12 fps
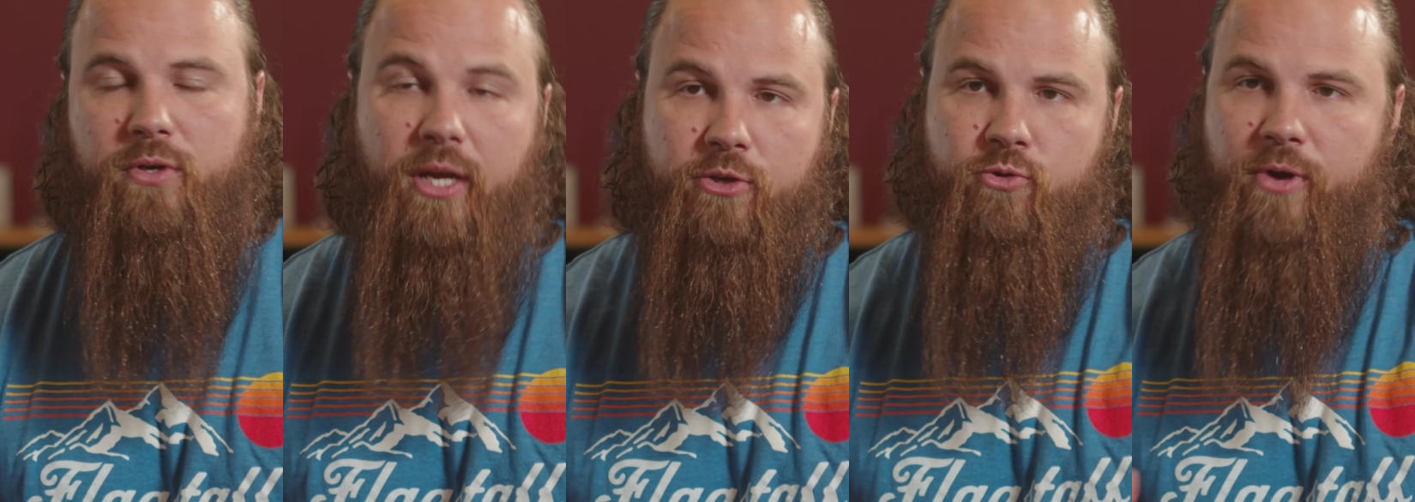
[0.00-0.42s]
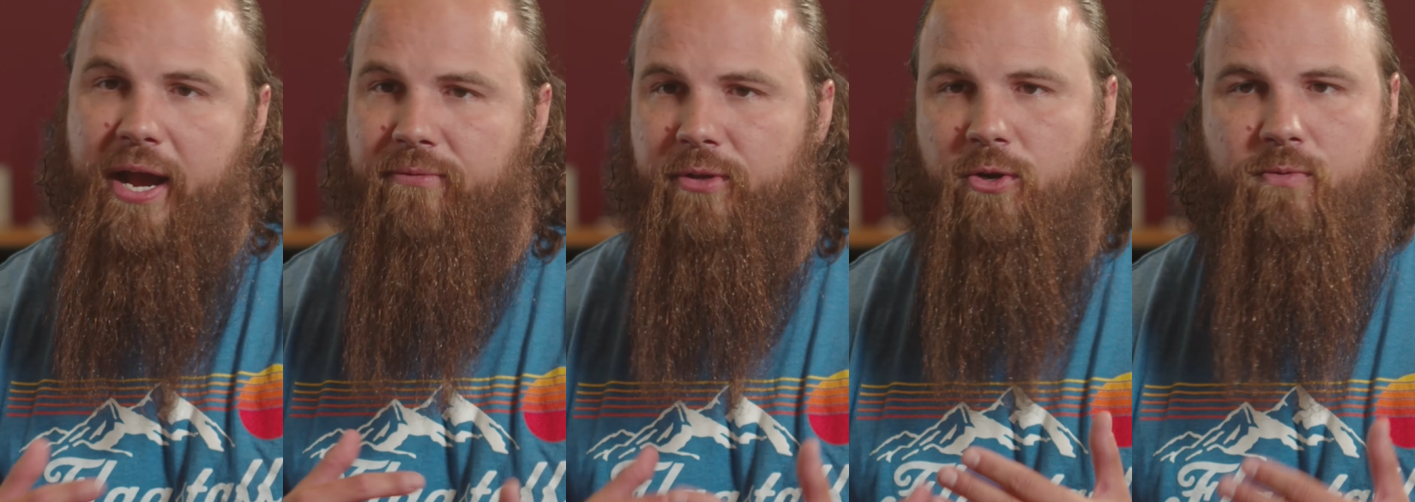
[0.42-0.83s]
They're not
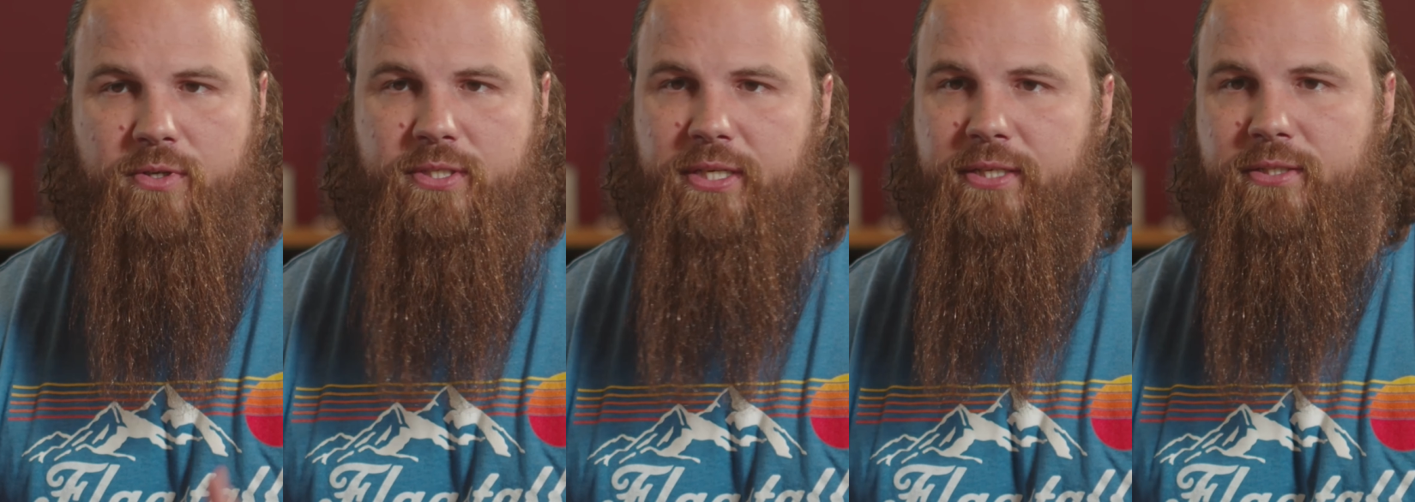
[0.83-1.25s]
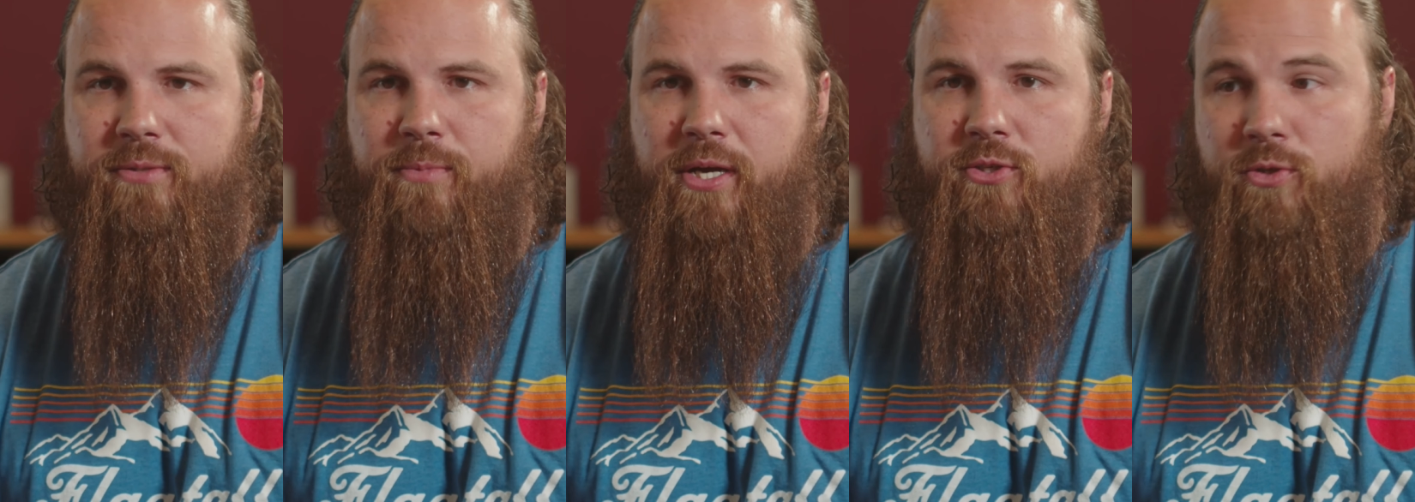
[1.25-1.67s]
traveling overseas
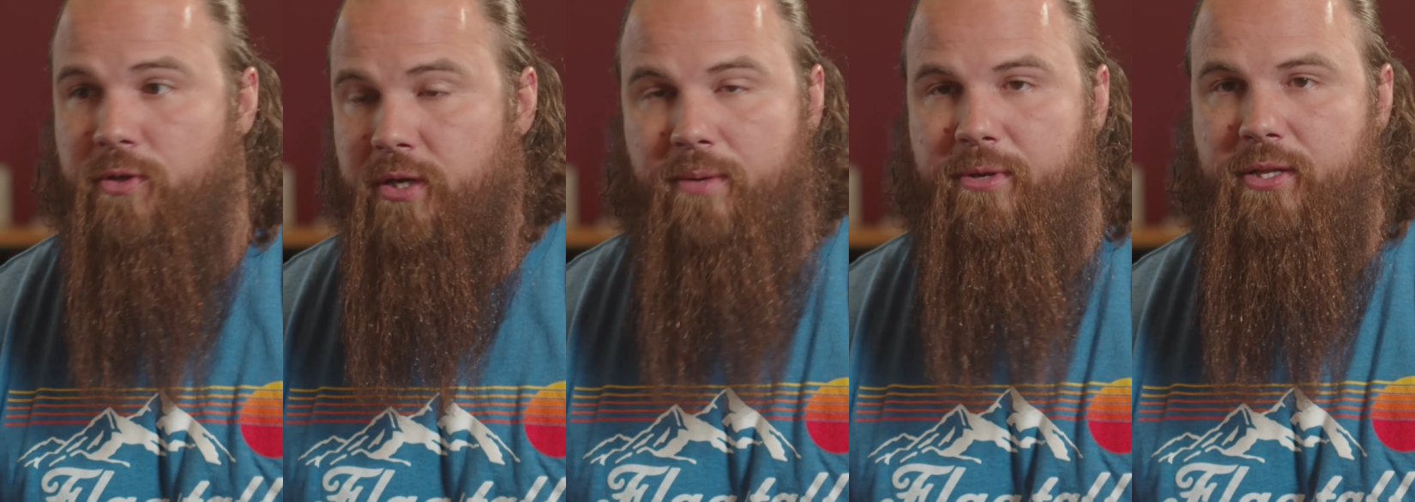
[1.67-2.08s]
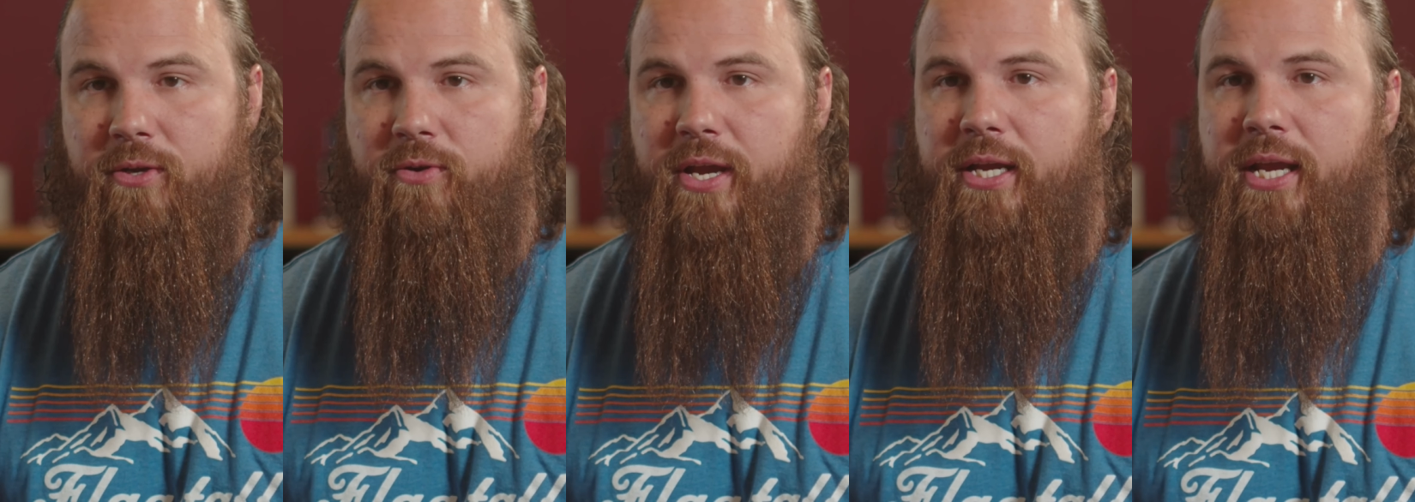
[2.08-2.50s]
as much, so they're coming to the
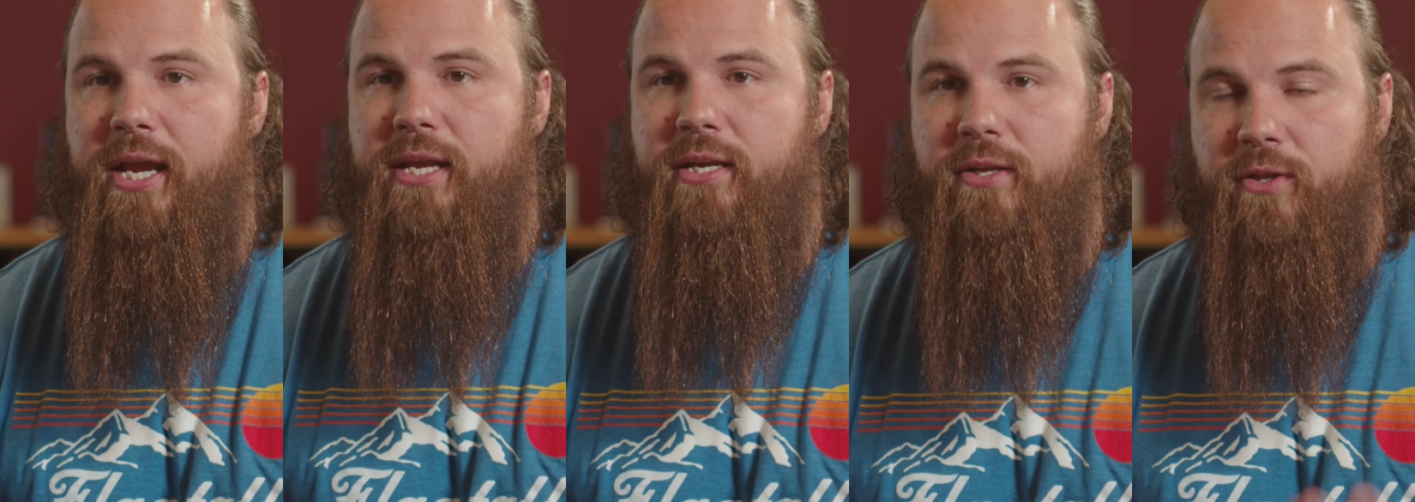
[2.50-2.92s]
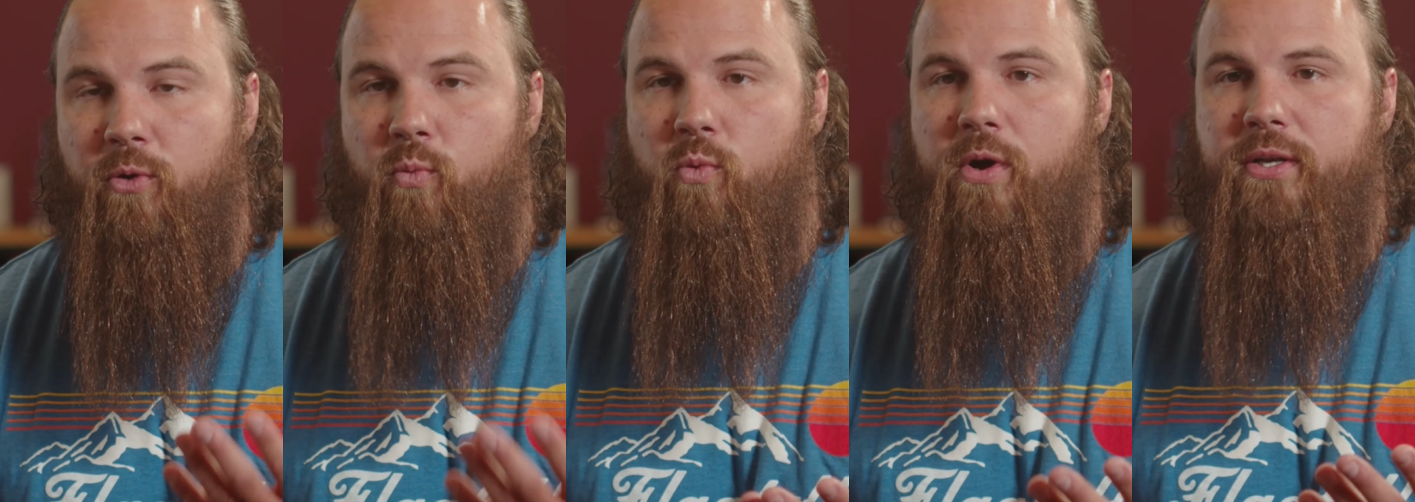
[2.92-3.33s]
Grand Canyon, and they're
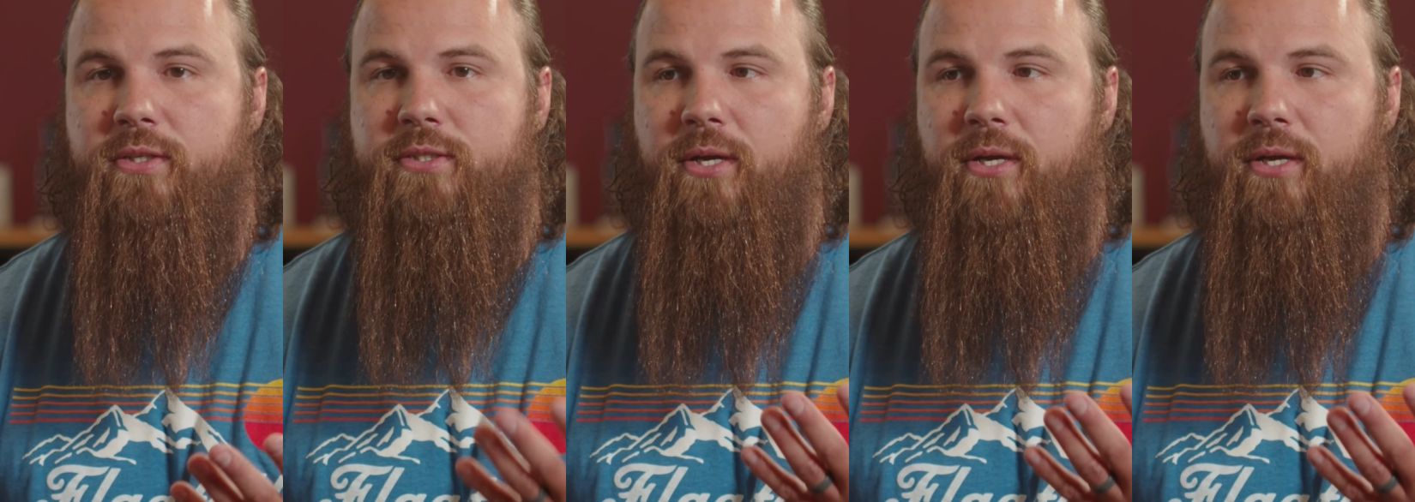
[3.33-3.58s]
wanting